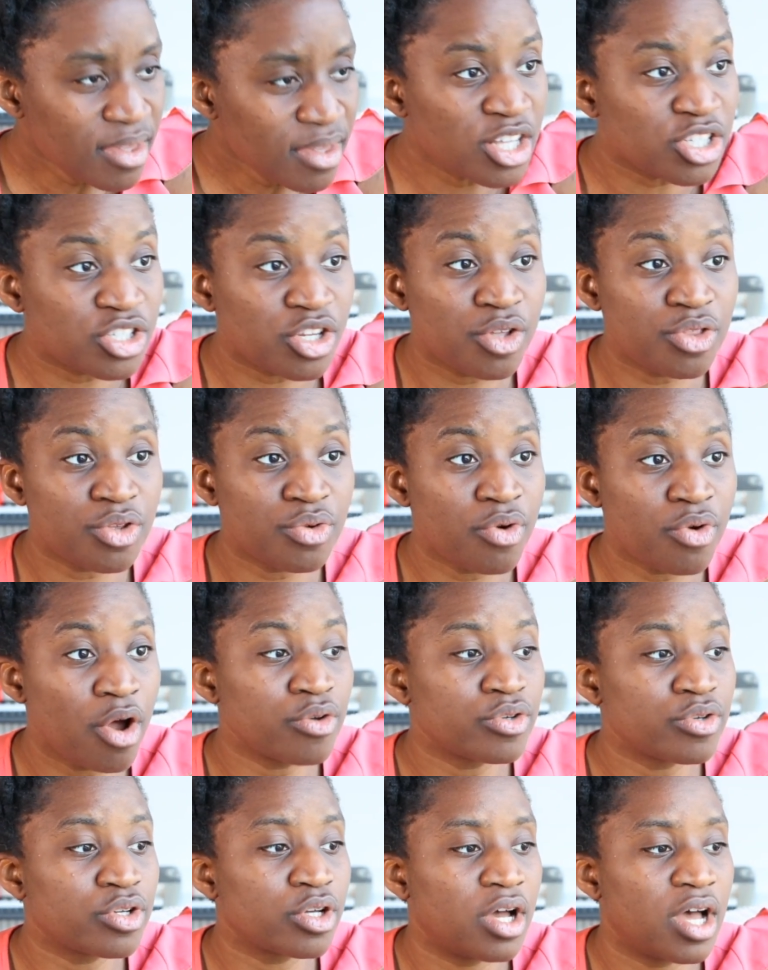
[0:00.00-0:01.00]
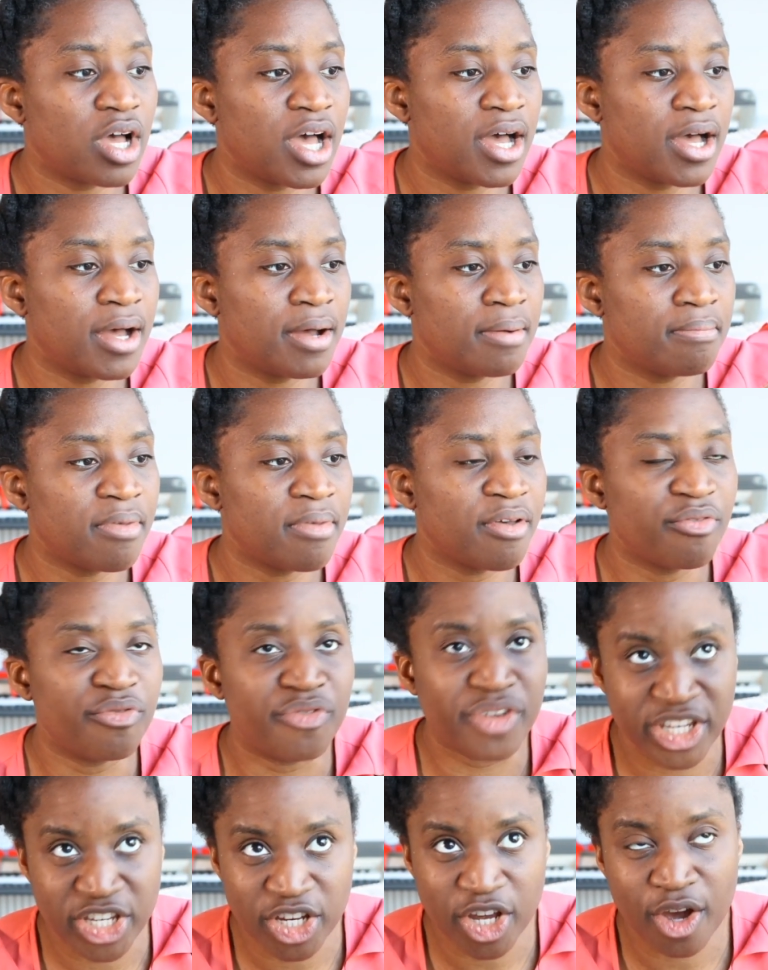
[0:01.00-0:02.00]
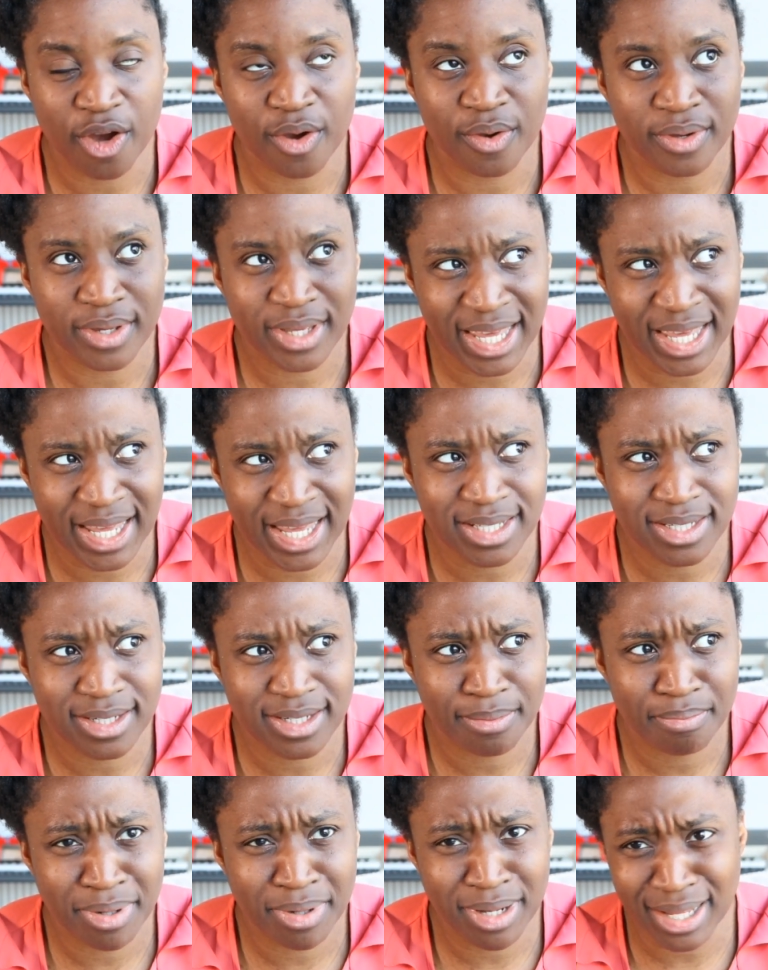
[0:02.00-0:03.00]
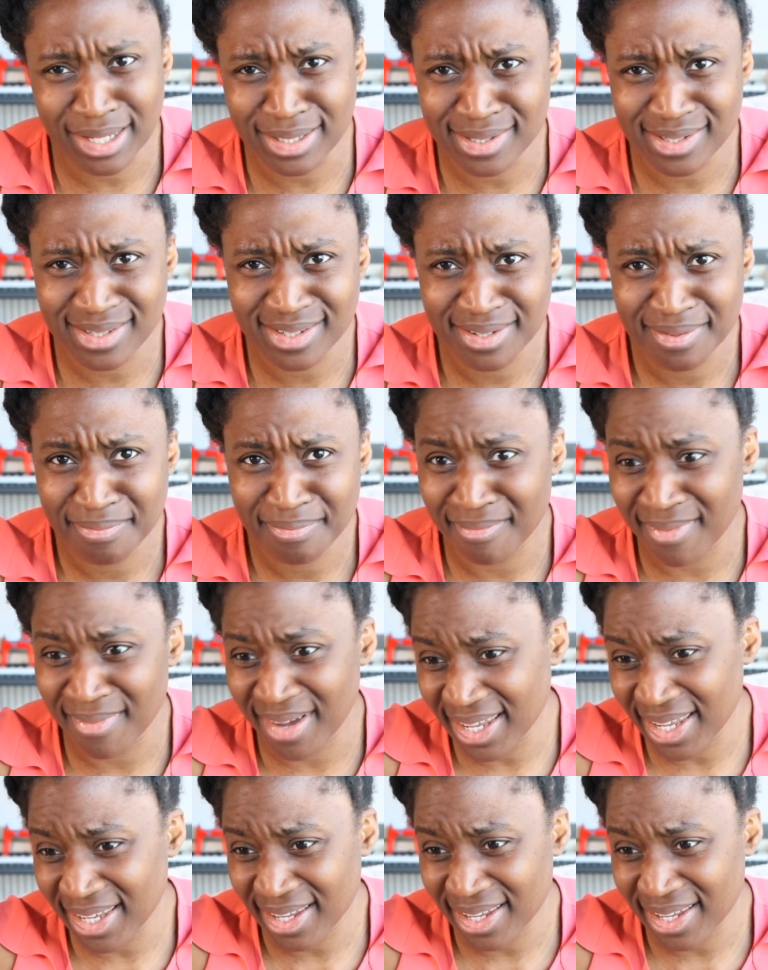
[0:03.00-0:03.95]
So the Rode Video Kit Plus mic,